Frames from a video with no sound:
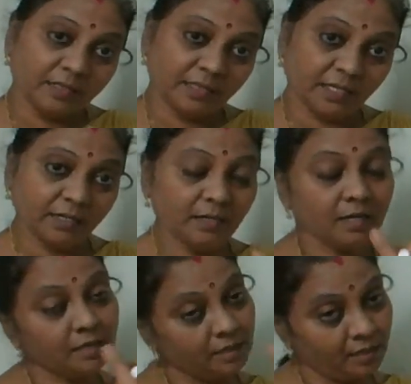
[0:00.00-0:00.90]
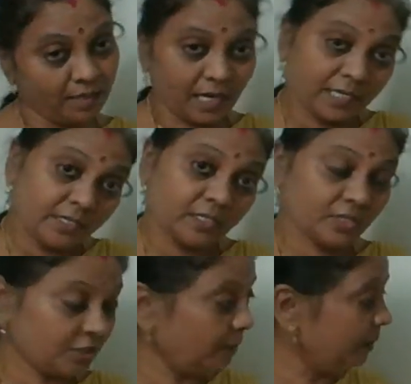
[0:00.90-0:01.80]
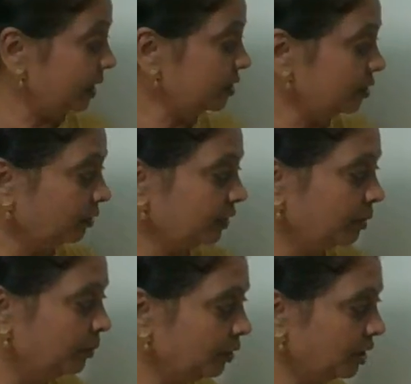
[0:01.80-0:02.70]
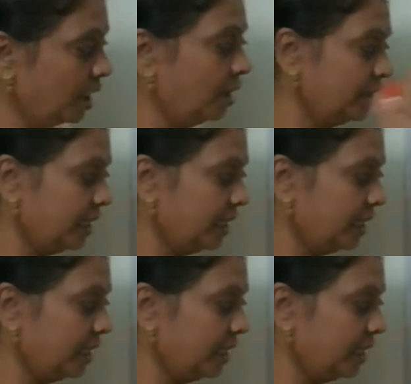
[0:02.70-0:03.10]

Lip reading: The latter chapters of the book are